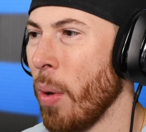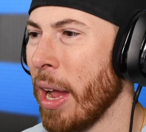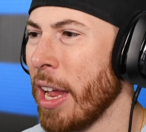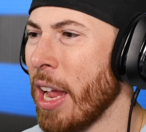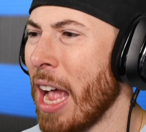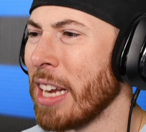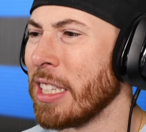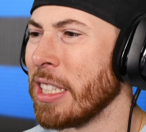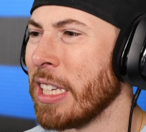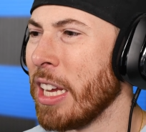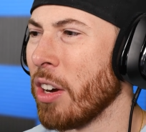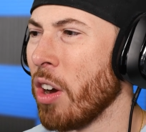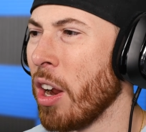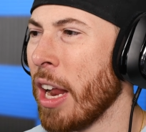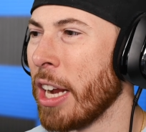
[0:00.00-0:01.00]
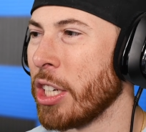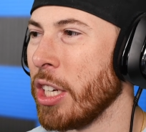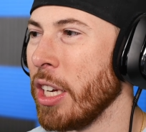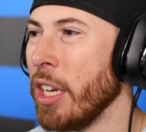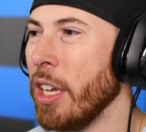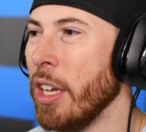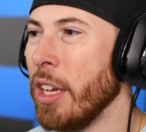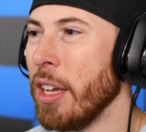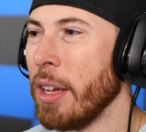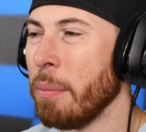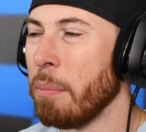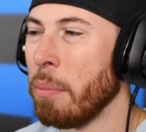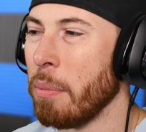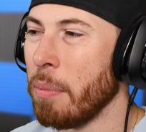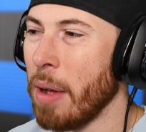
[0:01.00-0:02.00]
Wait, he has his gear on actually.
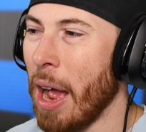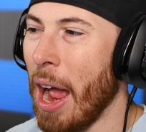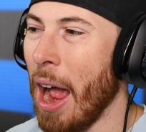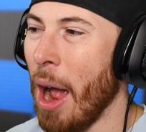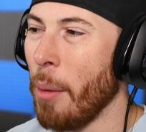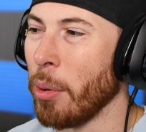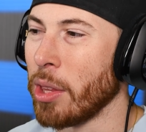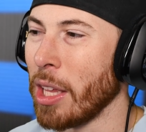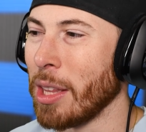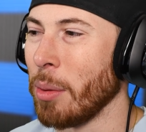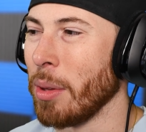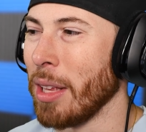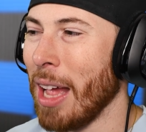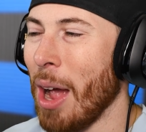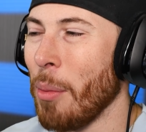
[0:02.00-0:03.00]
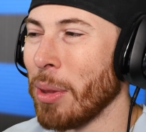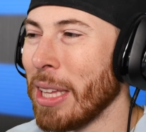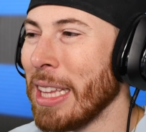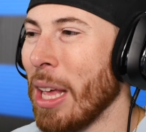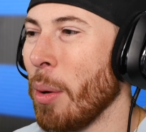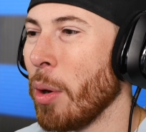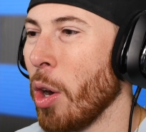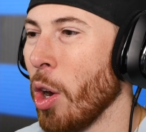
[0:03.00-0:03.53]
I would thought that, I would think that would